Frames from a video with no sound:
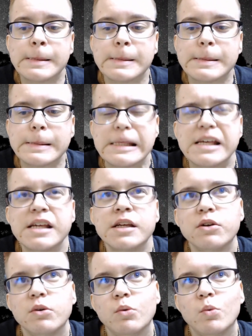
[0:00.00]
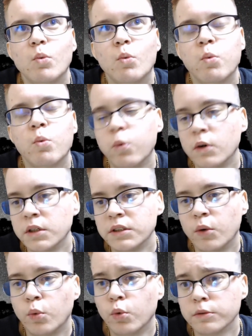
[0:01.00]
it was,
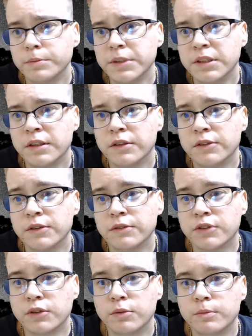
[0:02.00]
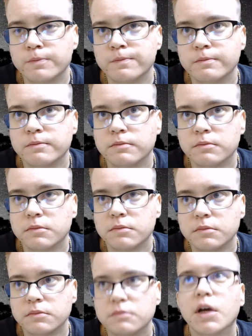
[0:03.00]
or because of
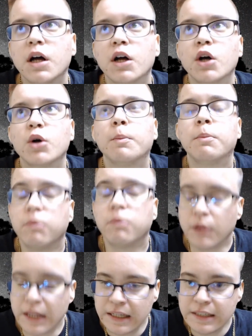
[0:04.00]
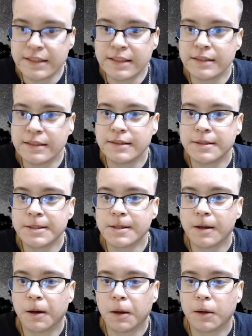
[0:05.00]
some blatant
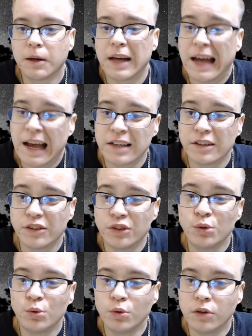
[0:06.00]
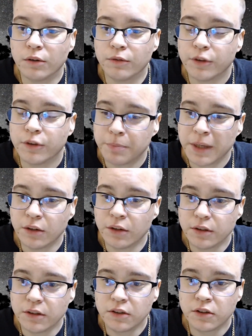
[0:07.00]
uh, attitude of the
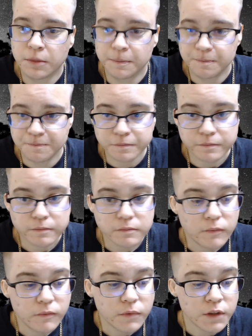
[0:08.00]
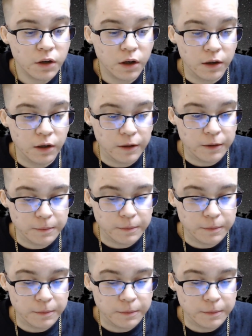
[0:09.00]
parent, um,